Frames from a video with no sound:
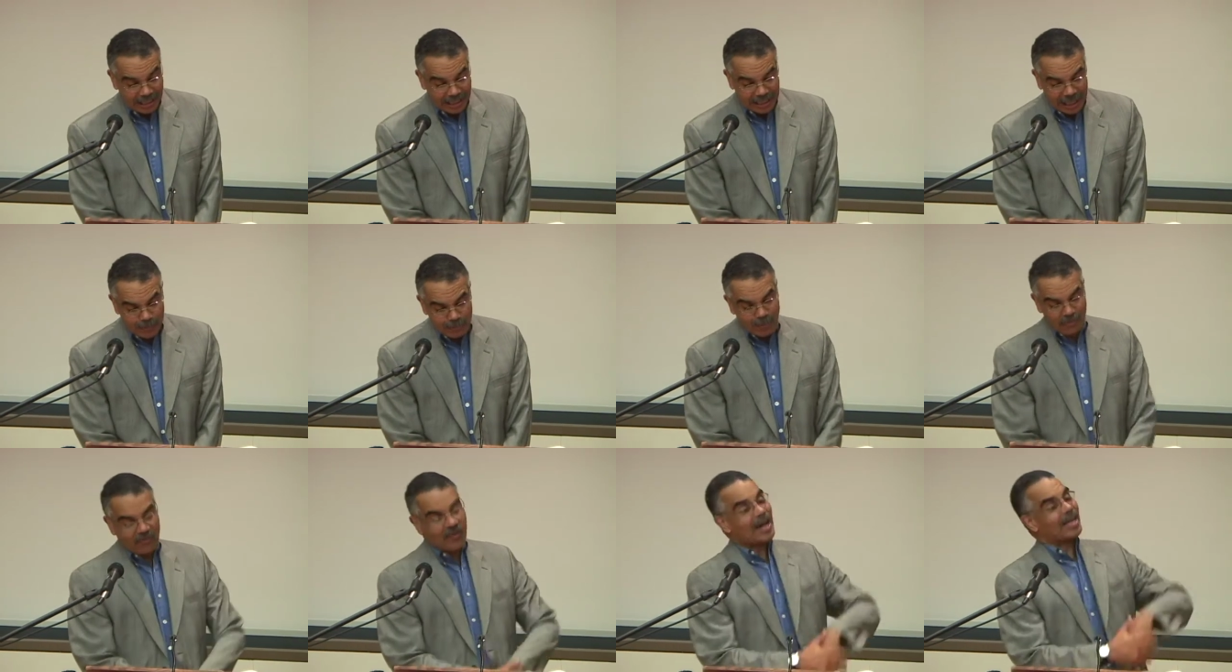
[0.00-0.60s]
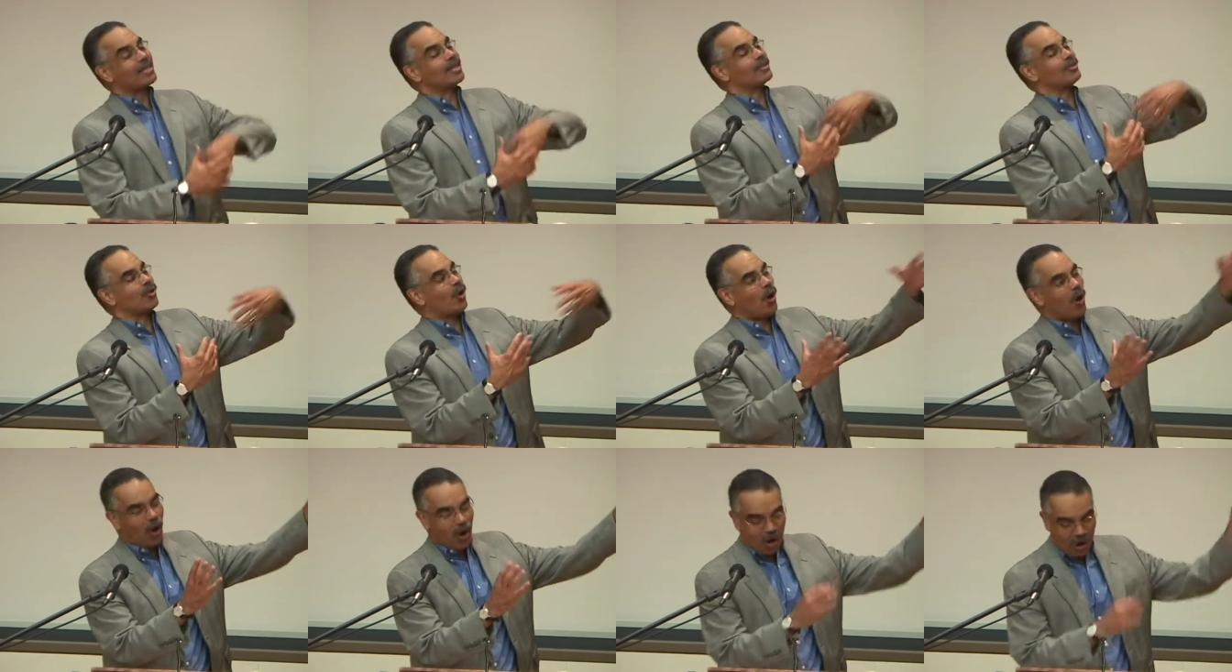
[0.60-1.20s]
They provided
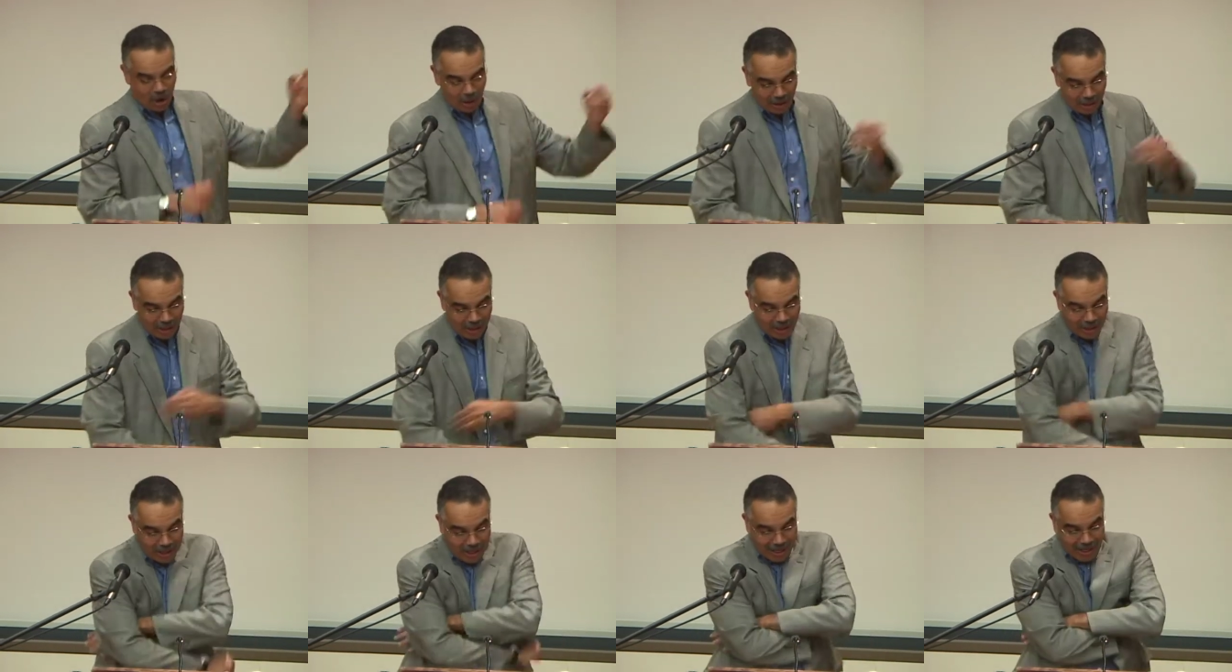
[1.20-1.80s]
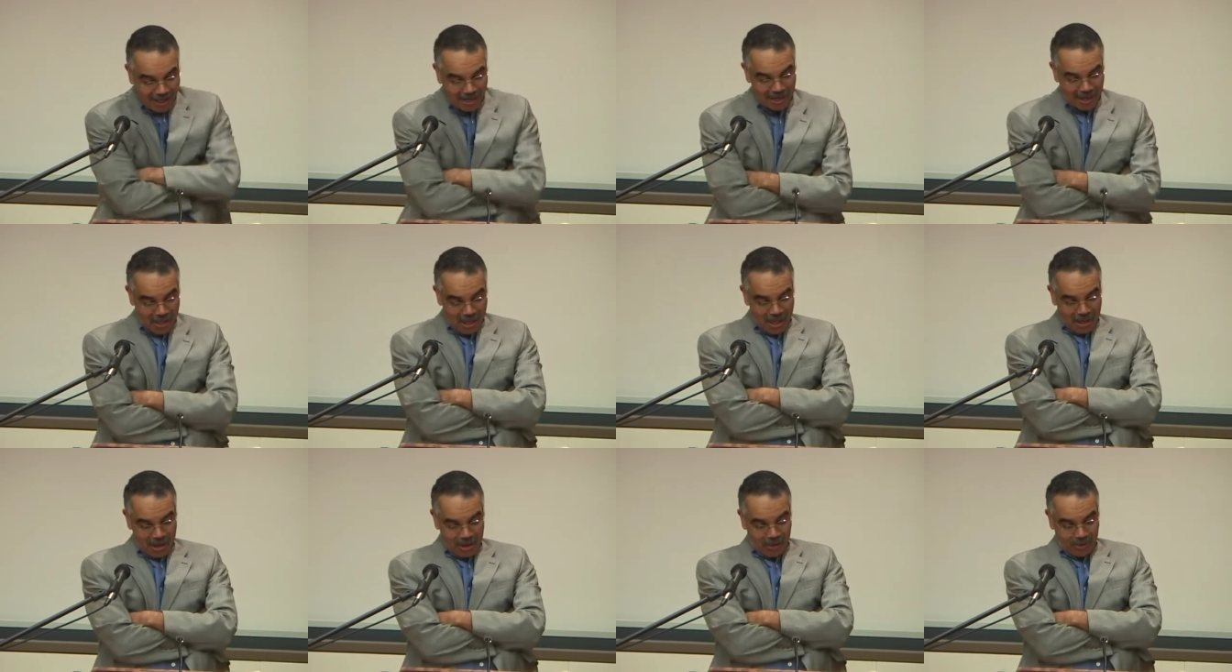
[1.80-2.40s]
long
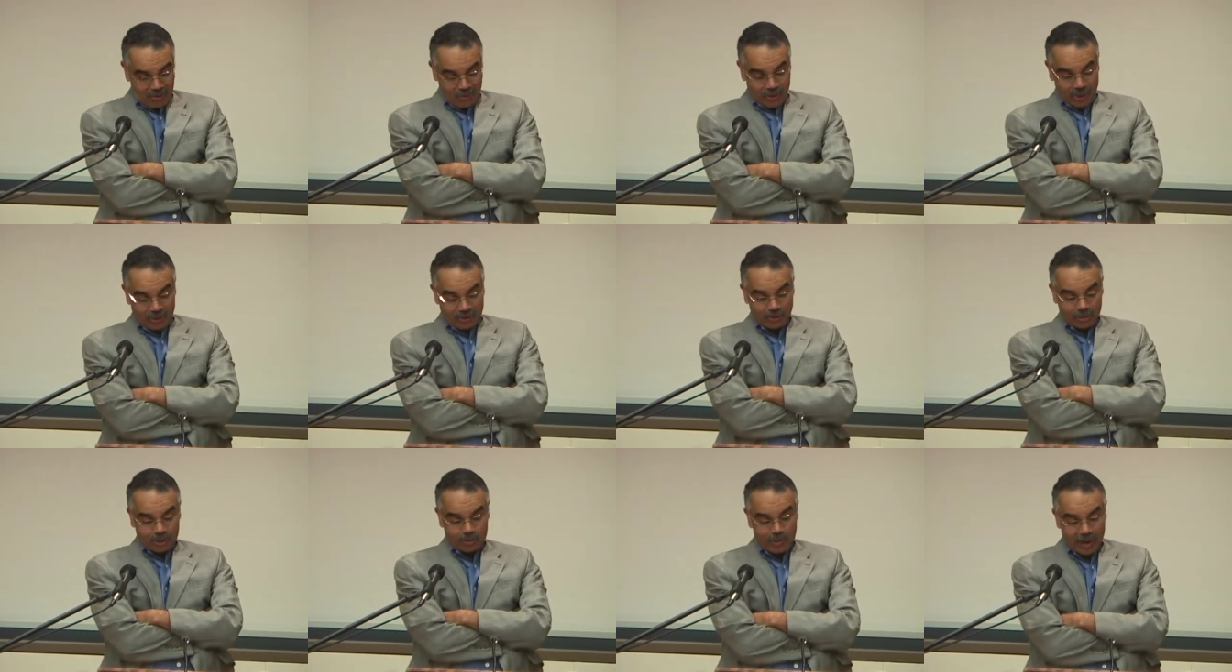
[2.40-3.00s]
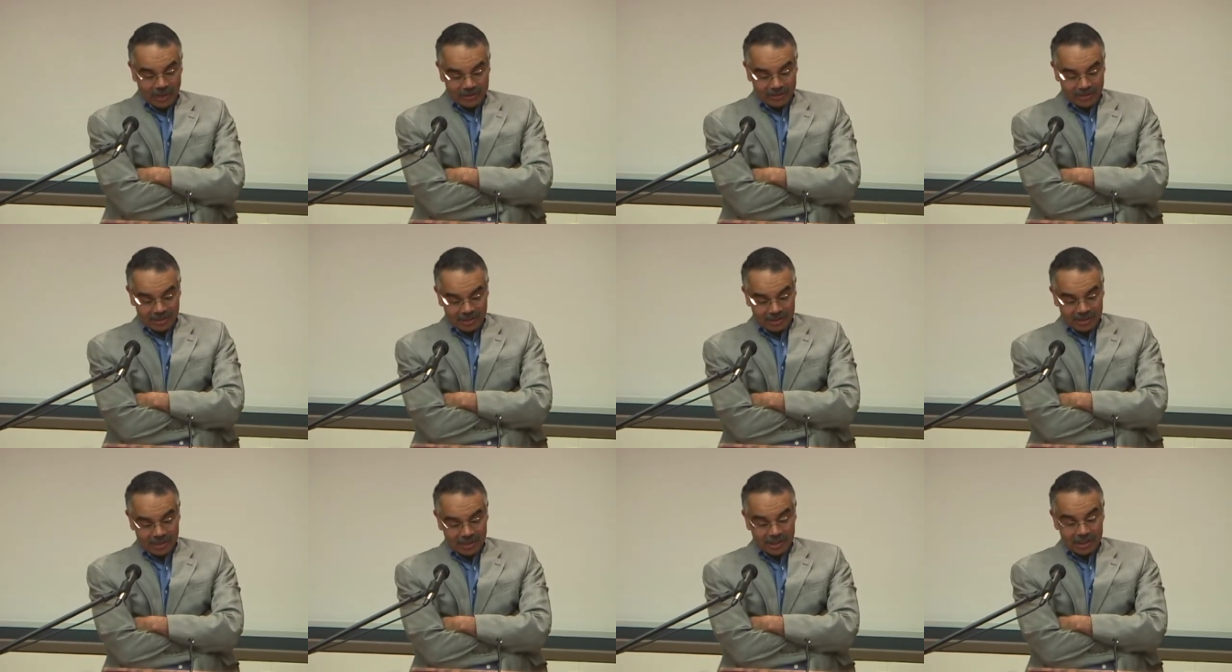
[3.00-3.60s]
written
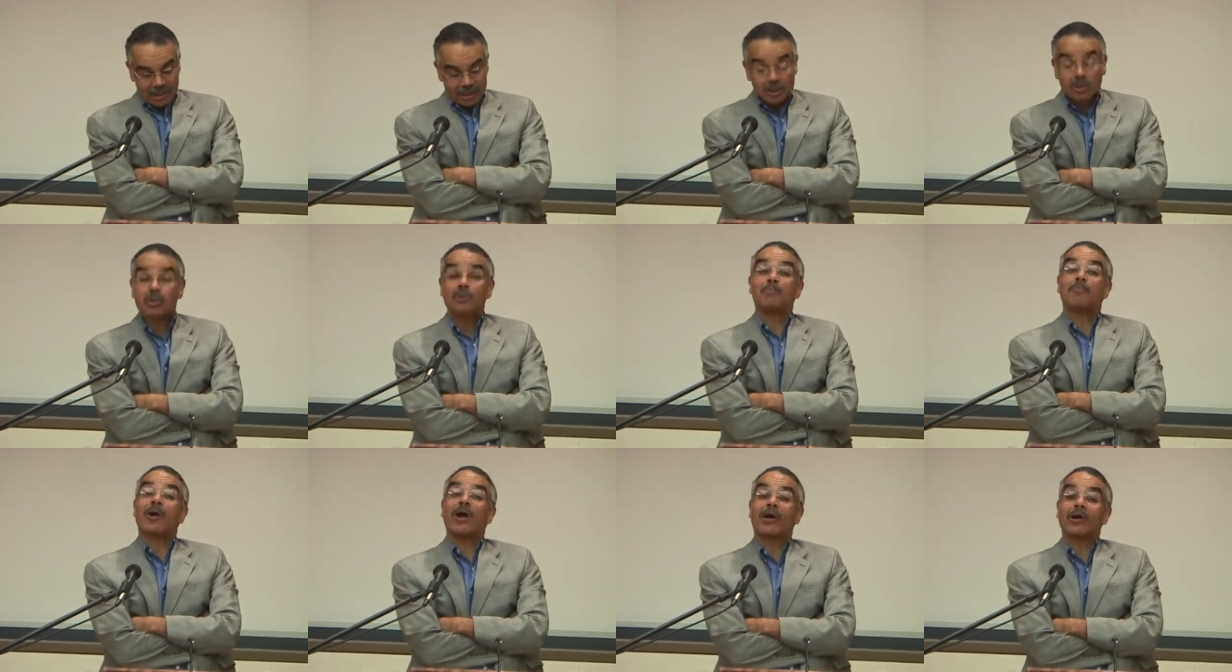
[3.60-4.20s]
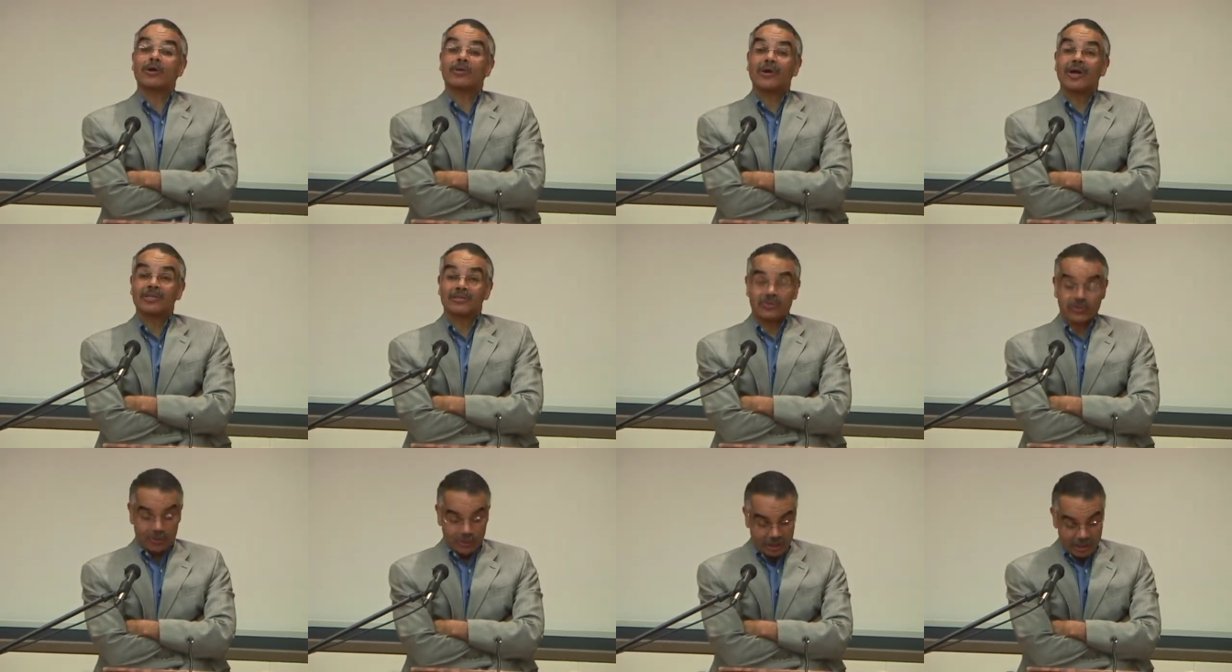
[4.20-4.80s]
responses, two paragraphs
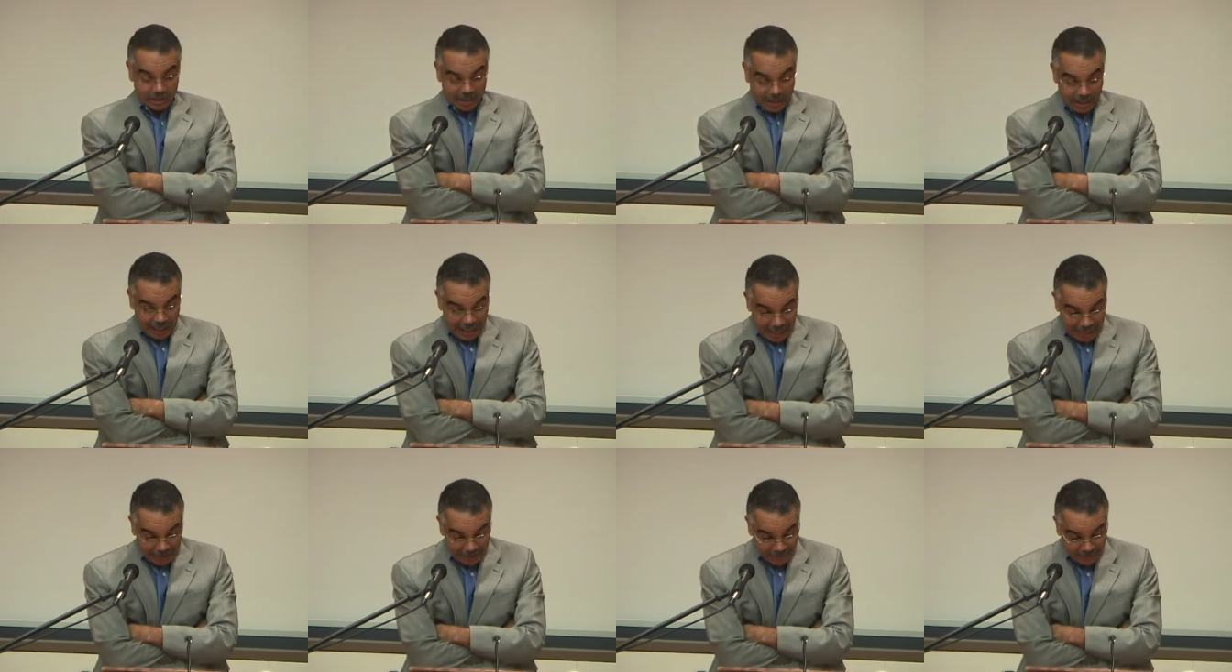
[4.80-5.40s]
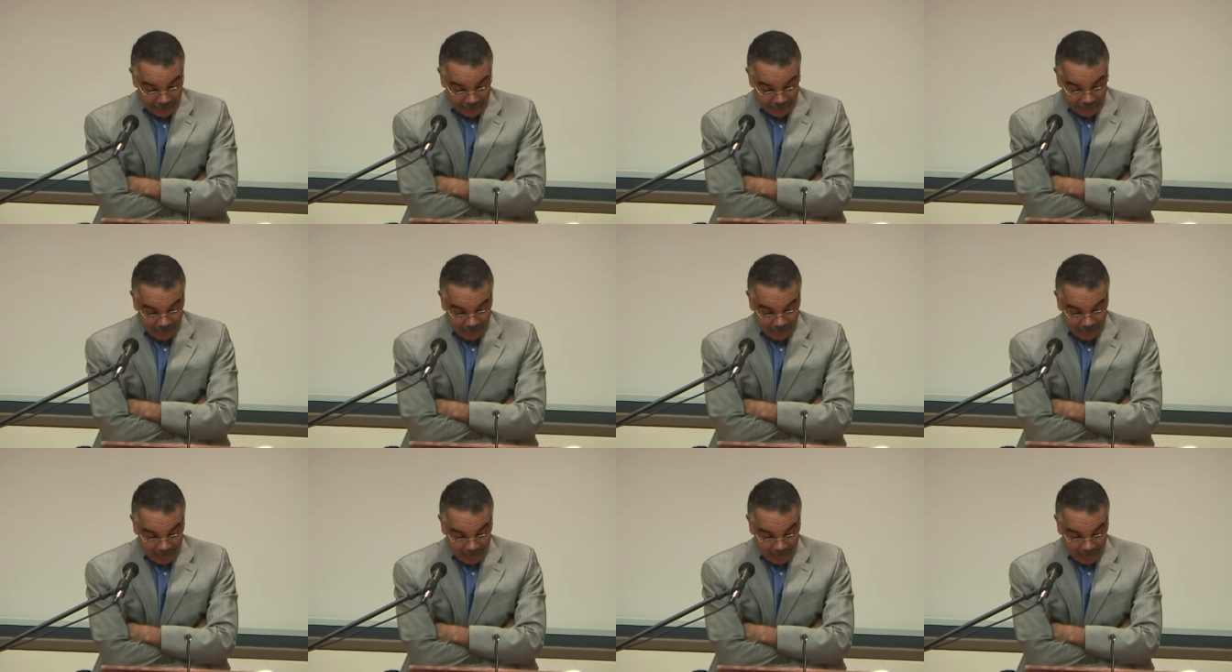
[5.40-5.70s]
for each class.